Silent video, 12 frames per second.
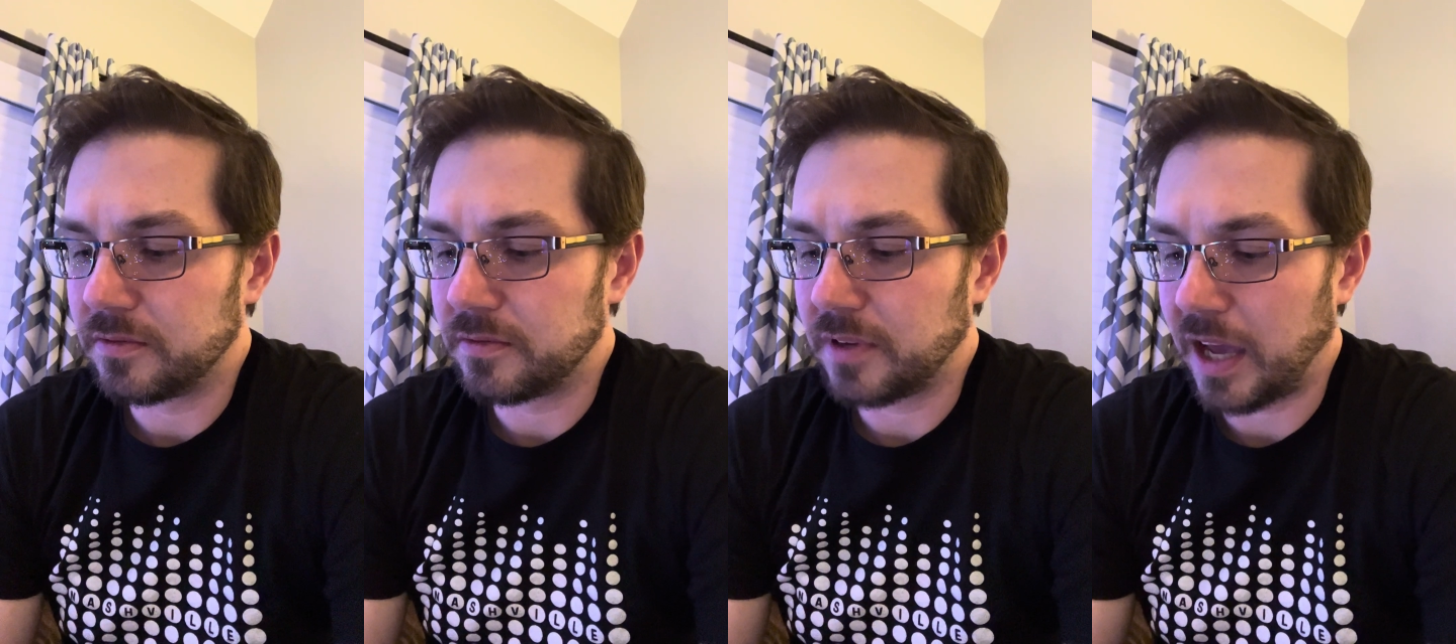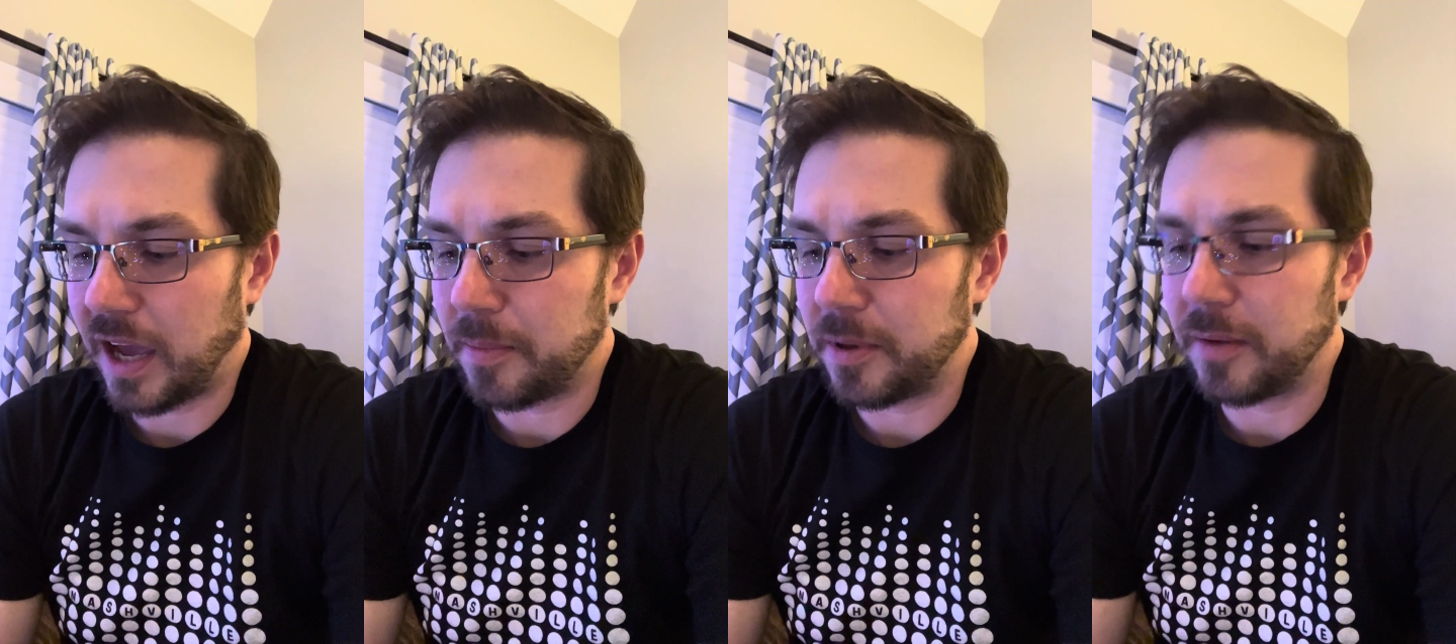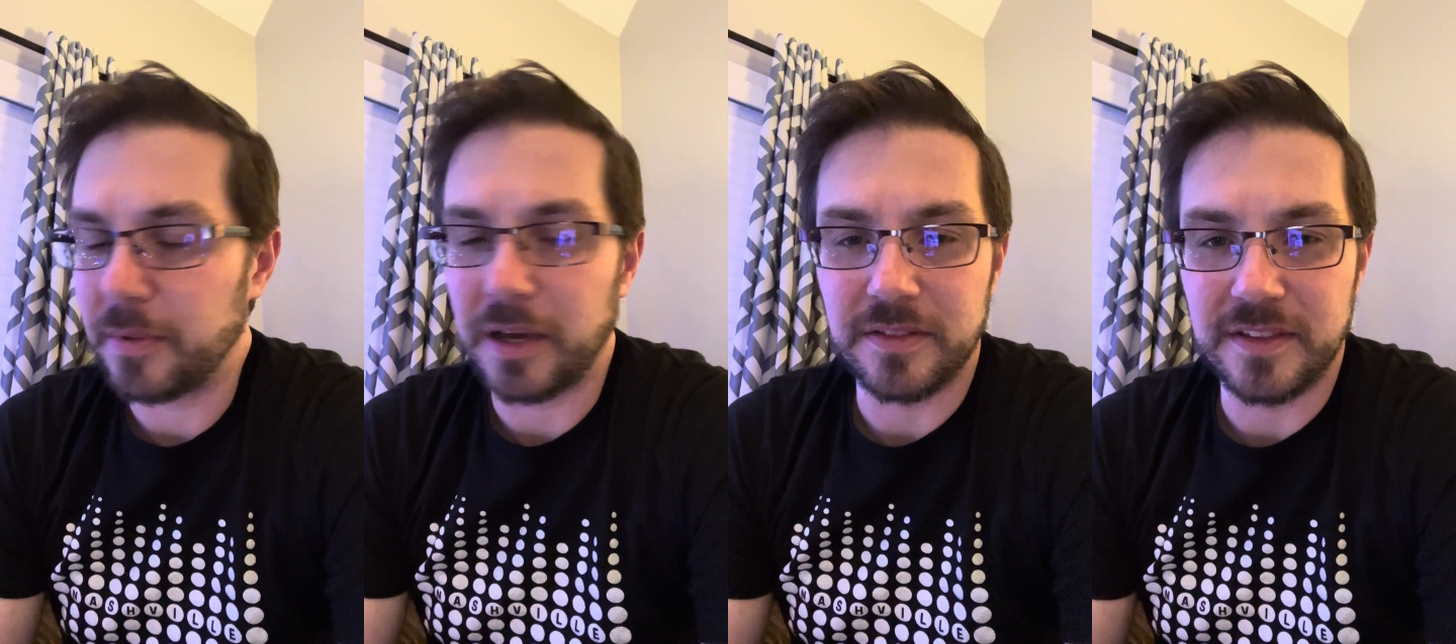happy
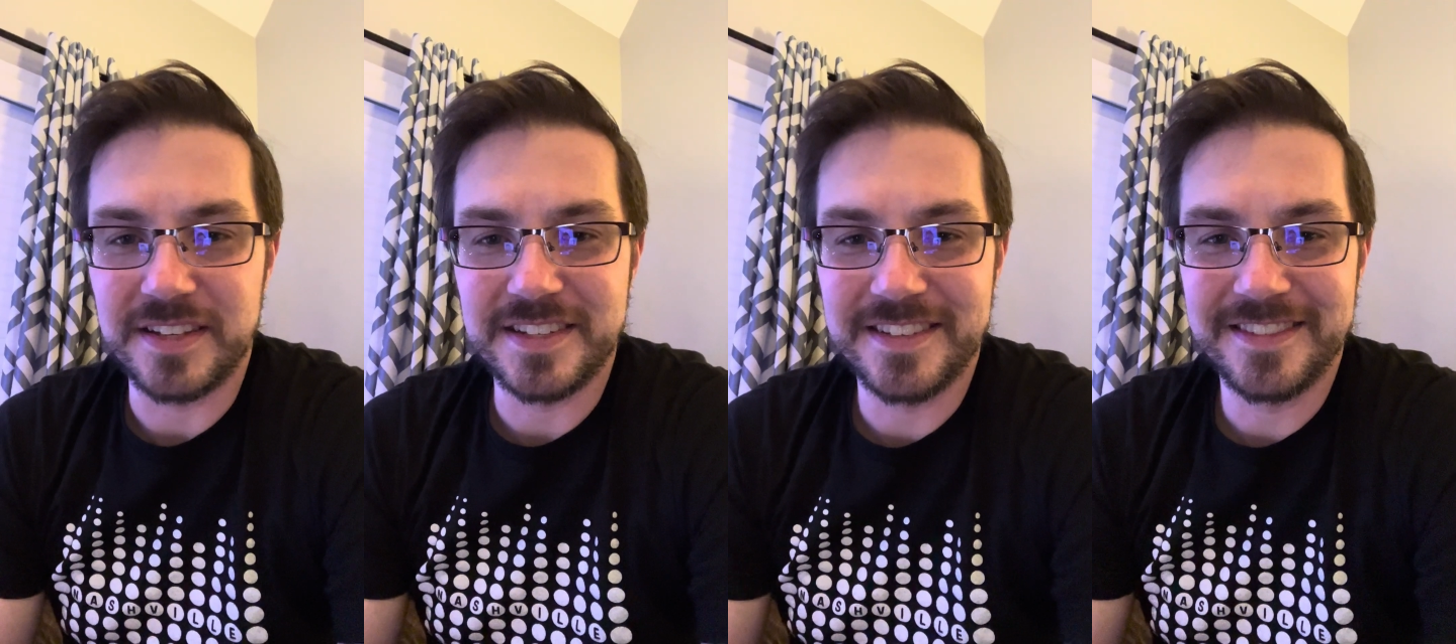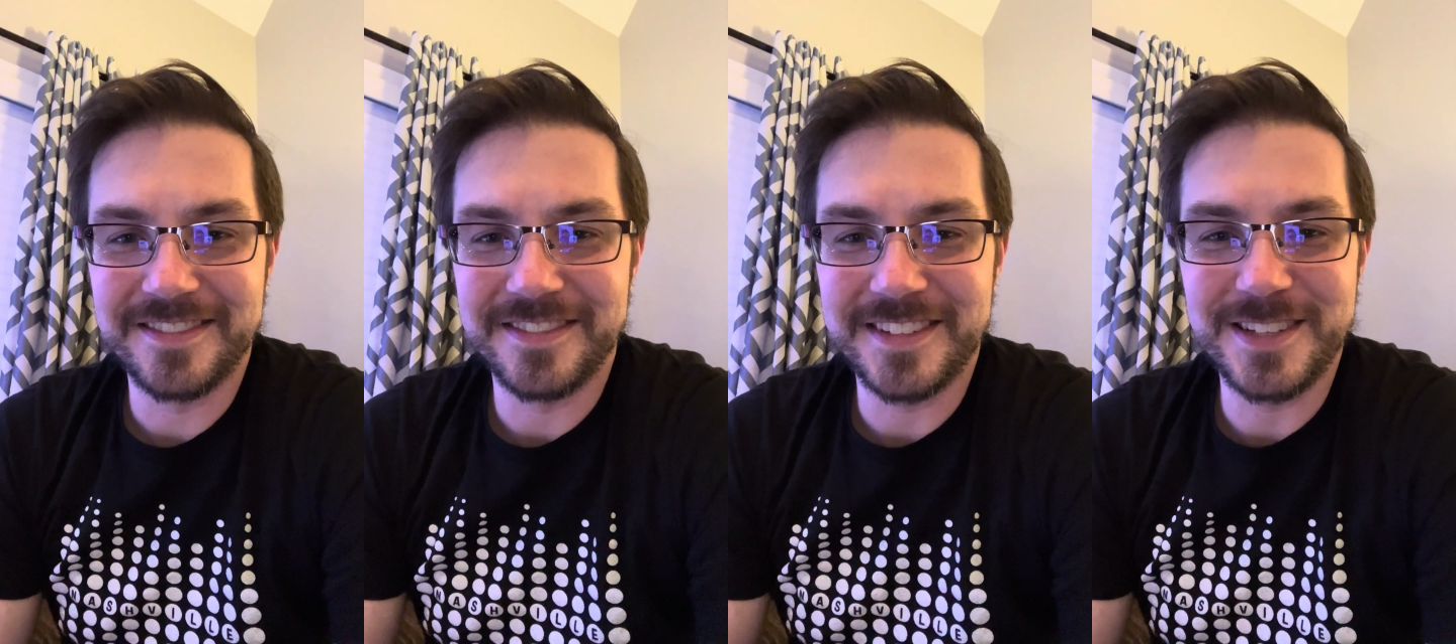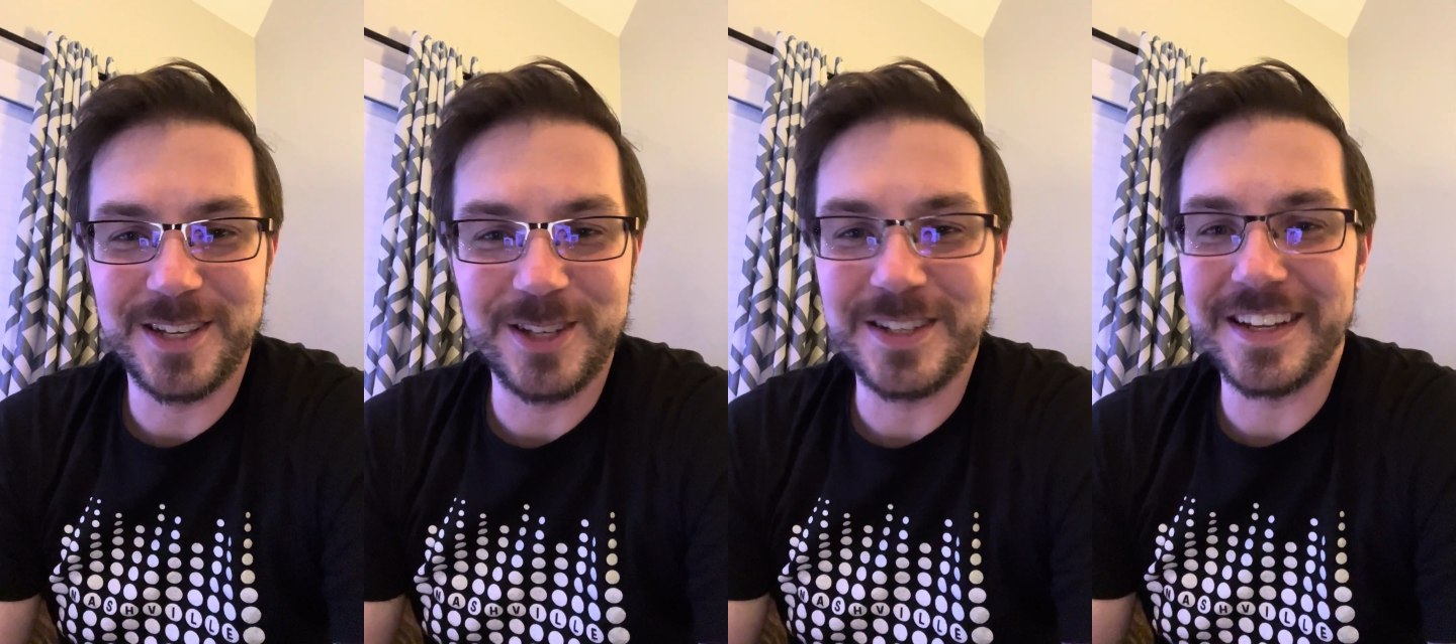about this. It's a
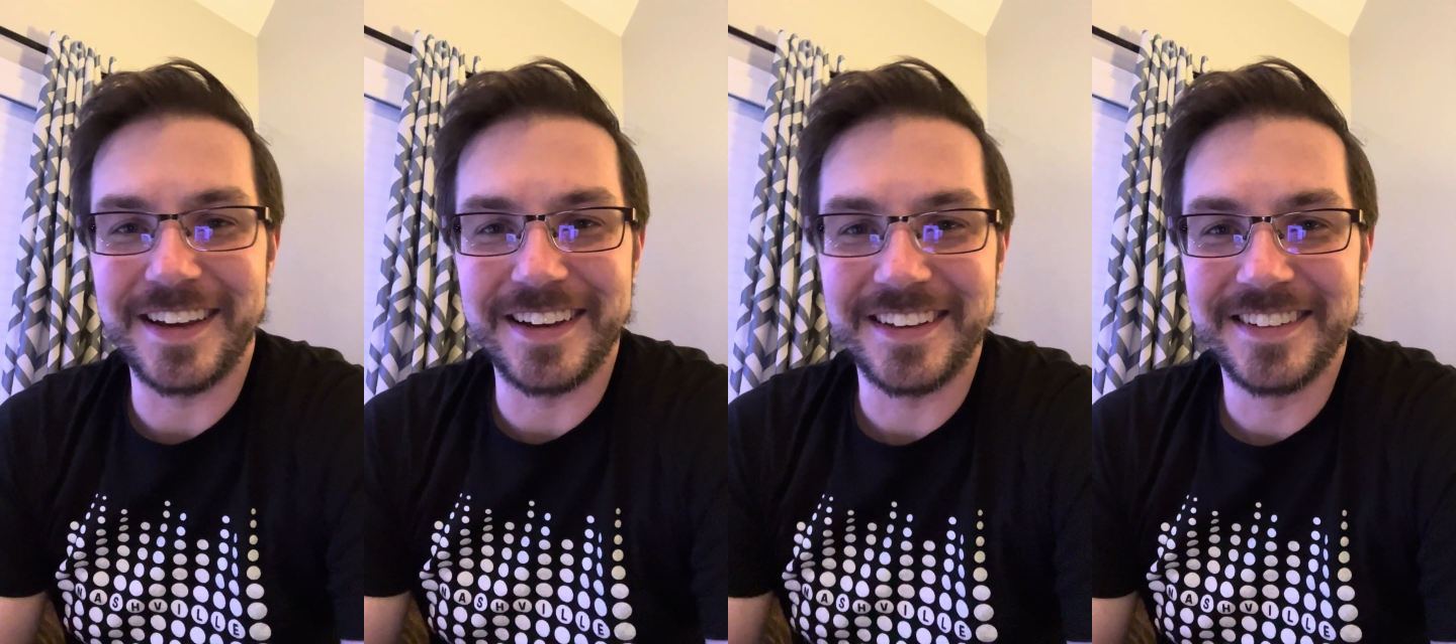good day.